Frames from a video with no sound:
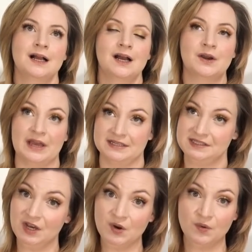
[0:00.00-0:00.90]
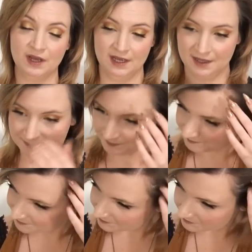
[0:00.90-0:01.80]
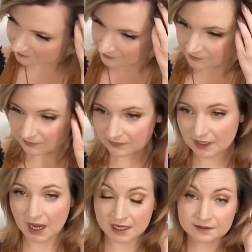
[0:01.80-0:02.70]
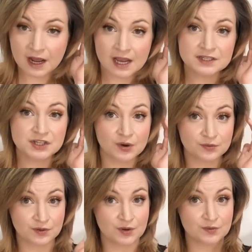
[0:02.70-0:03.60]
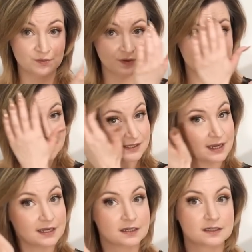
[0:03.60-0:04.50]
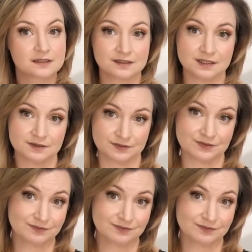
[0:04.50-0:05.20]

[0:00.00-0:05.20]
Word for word: Okay, so um, I I don't know what it's like to